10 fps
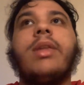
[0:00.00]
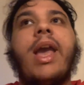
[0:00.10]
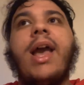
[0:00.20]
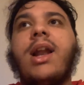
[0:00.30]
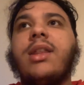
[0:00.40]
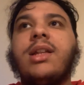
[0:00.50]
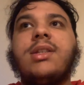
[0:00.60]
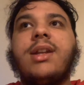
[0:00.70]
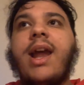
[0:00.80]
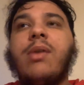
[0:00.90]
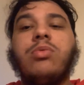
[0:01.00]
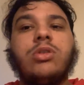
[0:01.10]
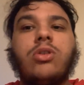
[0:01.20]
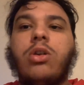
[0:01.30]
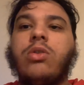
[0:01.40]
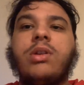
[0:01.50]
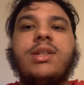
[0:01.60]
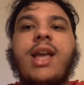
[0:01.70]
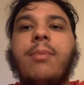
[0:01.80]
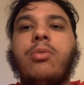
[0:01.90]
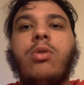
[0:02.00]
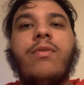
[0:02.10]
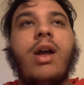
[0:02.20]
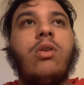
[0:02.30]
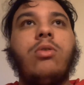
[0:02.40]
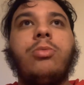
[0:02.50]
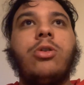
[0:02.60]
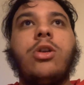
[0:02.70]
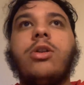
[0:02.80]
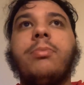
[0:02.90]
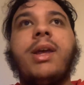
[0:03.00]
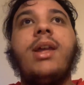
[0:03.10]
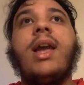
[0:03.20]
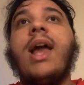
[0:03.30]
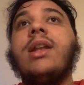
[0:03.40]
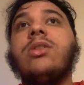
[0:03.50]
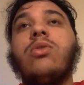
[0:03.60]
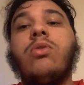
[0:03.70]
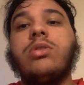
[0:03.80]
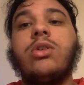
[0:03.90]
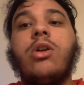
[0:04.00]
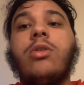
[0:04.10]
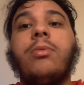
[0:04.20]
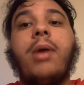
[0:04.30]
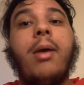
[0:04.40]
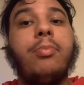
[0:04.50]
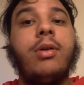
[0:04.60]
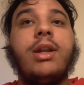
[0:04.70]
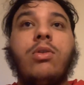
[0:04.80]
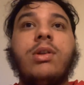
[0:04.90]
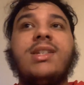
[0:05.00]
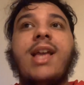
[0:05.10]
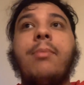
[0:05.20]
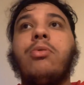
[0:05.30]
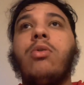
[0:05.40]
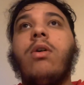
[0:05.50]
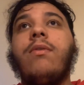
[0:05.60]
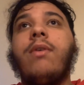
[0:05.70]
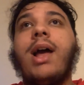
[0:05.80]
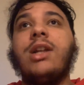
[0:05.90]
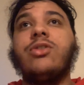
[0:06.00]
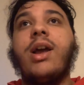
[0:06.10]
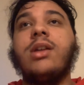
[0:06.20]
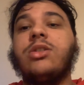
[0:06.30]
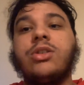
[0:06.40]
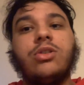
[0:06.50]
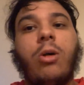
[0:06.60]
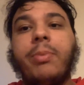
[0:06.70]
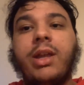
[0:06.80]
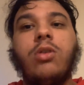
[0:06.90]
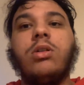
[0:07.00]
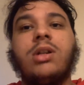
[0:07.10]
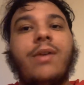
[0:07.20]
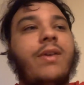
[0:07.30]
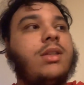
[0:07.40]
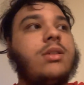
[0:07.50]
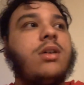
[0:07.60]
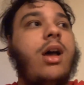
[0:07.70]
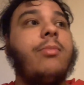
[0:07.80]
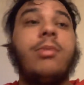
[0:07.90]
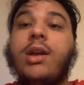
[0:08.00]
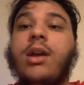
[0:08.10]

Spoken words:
And I think today was not a good example of how good Bruno could be. And it's also a pretty good example of Andreas just not being good enough at the time.